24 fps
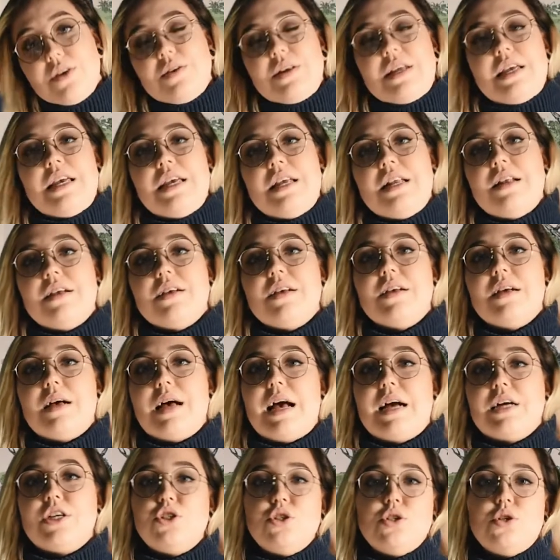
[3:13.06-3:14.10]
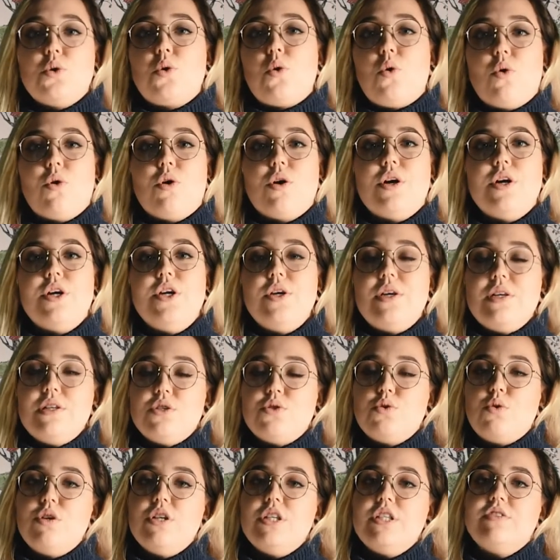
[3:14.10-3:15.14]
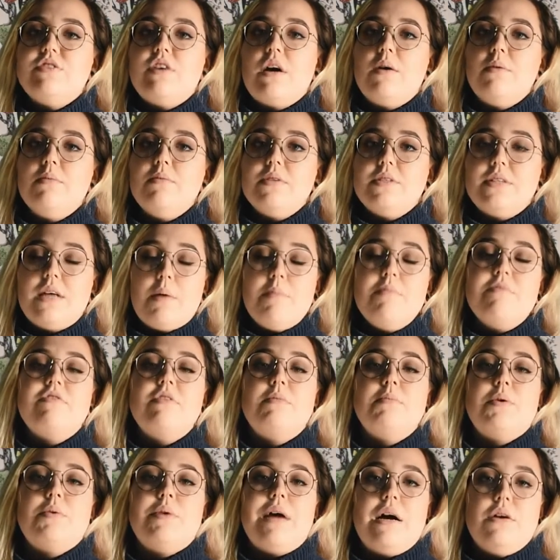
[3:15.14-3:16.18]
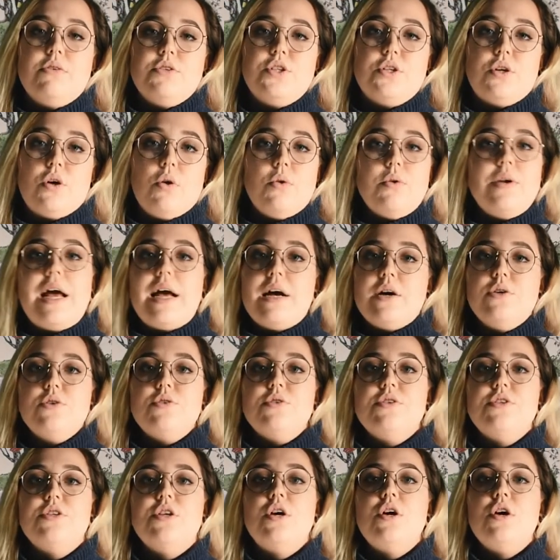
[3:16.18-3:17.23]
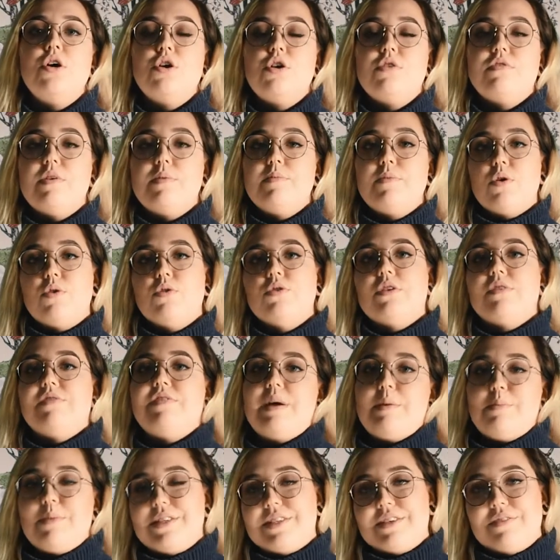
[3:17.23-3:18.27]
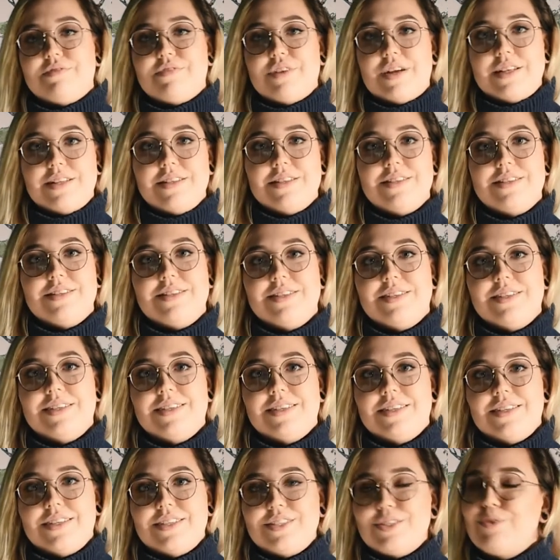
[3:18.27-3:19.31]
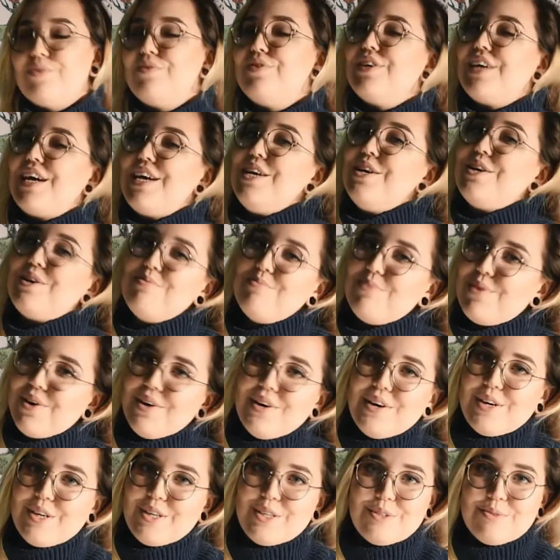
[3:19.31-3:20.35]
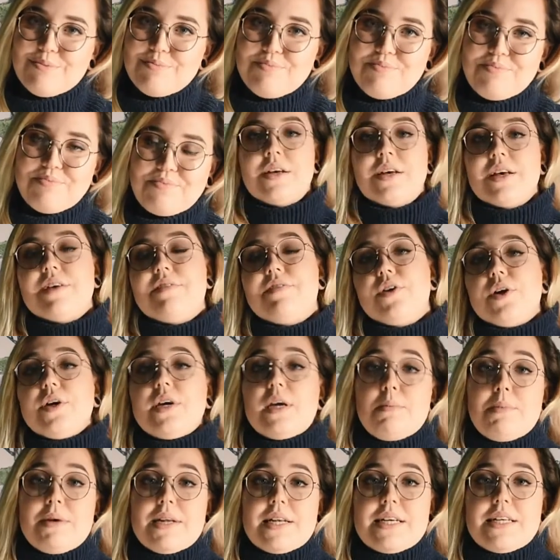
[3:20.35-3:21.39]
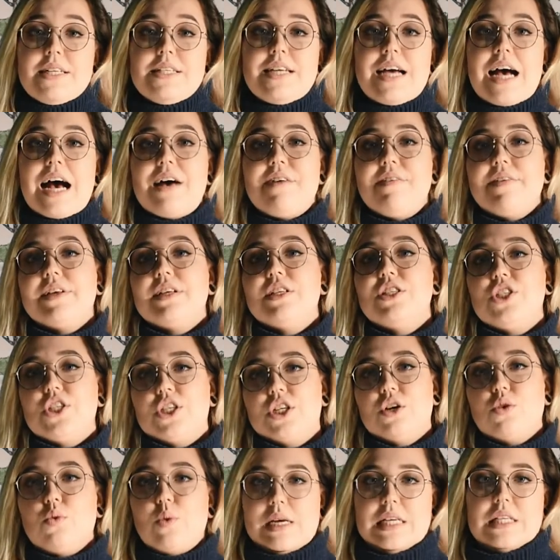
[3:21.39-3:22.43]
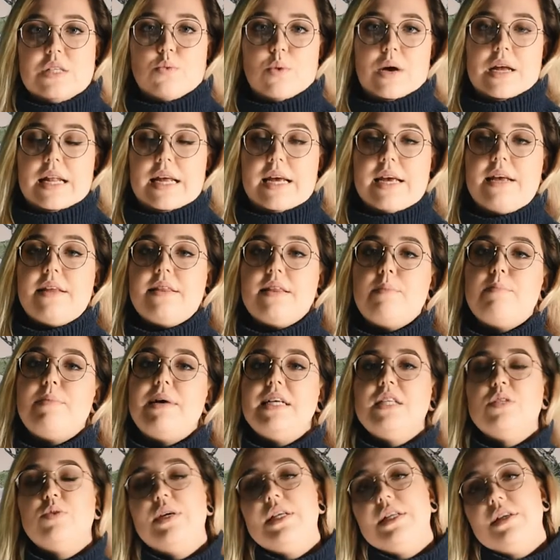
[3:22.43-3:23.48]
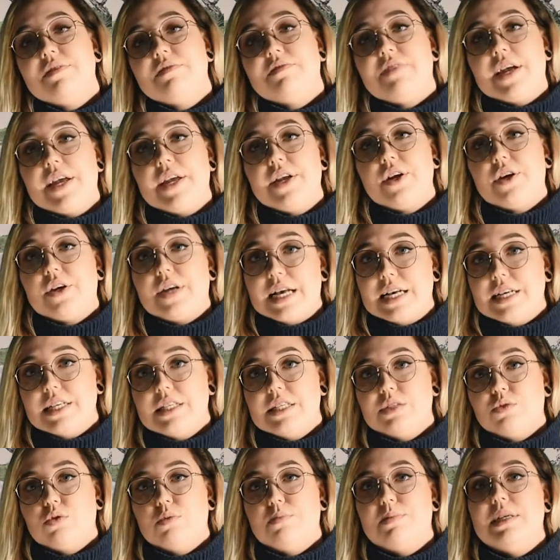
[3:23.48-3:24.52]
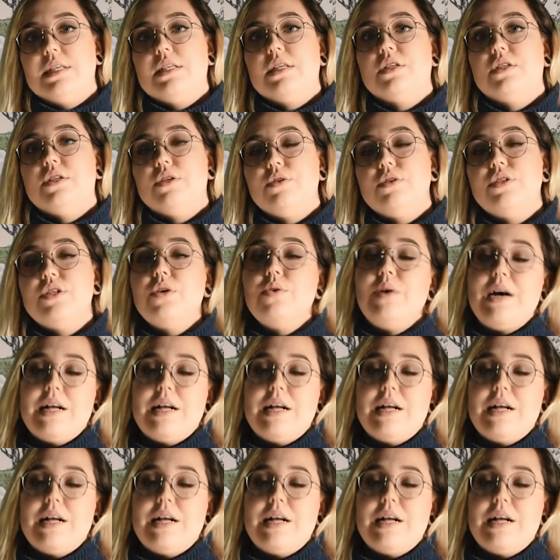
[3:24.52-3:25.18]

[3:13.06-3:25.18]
you need extra decor, you can source some from around your own house or from those of families and friends. Don't forget you can borrow. If you're committed to having a zero waste wedding, the best way to invite your guests would be to do so